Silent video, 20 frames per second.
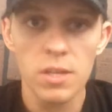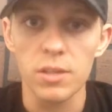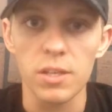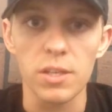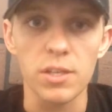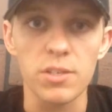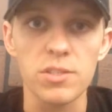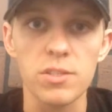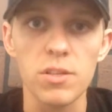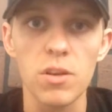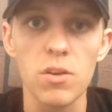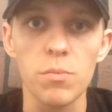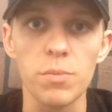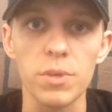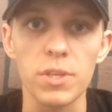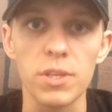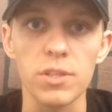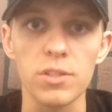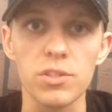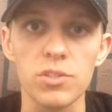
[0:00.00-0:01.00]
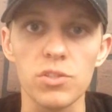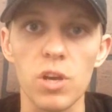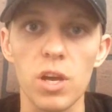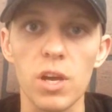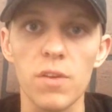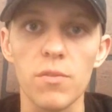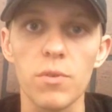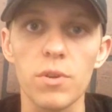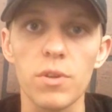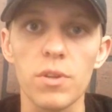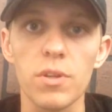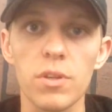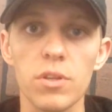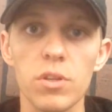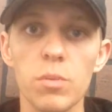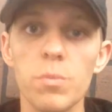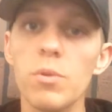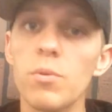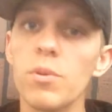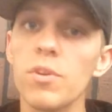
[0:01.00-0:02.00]
let us know because you'll have one of the
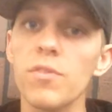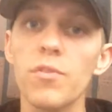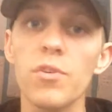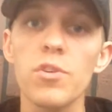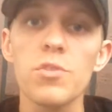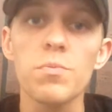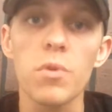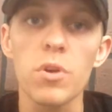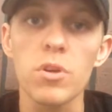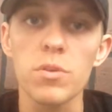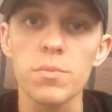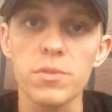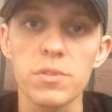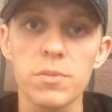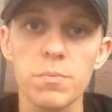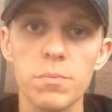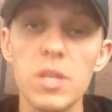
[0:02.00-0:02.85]
you'll be one of the first pers-